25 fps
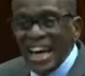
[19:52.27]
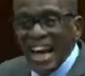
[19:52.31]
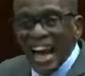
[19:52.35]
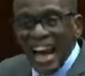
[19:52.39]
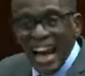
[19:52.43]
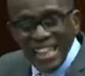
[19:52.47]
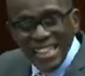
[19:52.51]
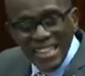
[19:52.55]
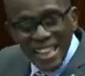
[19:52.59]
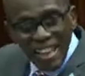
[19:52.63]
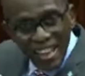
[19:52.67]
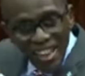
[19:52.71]

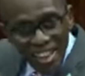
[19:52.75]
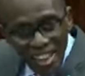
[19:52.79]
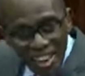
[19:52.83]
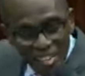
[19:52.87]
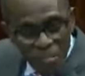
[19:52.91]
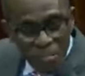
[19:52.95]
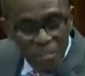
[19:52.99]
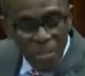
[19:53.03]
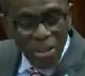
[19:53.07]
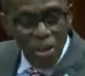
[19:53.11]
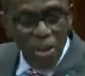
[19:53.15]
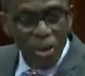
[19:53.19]
as a
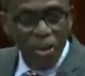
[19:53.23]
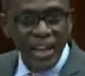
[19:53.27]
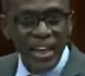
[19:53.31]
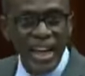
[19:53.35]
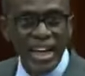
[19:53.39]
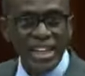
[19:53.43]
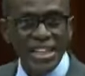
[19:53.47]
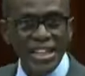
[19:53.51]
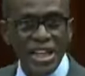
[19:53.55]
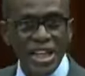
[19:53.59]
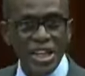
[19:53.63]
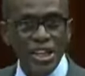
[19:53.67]
government
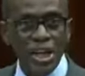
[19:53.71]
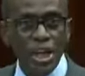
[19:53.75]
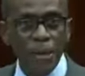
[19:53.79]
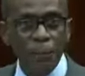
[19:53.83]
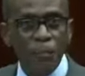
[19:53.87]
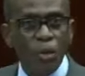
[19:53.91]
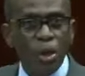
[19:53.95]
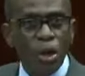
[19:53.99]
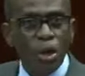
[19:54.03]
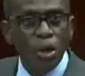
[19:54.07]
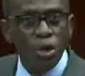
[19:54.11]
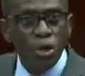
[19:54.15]
organization,
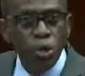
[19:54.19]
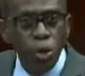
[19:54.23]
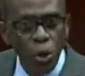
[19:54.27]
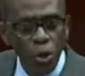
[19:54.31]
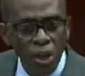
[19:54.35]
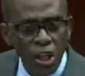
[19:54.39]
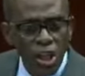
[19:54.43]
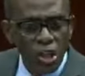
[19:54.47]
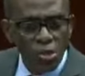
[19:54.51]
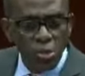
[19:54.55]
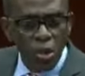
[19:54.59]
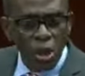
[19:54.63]

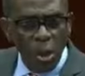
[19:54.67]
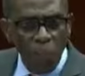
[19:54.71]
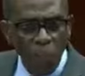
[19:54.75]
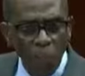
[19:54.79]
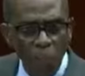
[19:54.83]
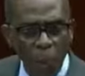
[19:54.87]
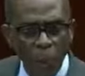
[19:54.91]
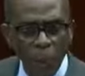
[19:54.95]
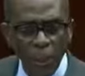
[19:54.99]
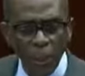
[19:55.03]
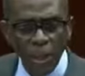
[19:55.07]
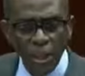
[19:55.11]
doing its work
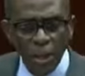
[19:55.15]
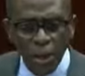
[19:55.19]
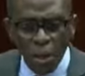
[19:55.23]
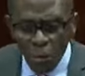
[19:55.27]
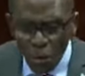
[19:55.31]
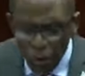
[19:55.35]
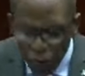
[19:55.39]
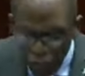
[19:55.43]
properly, with